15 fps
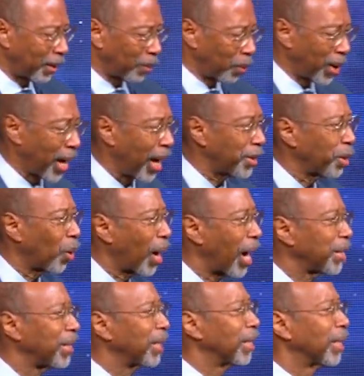we had no
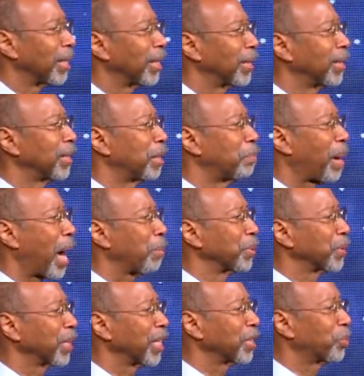idea. The Bible
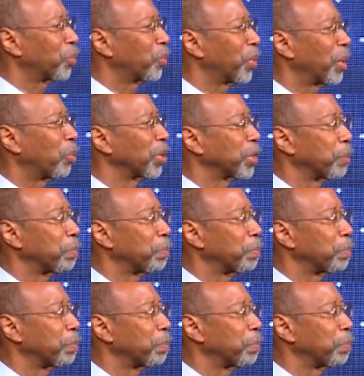says we were the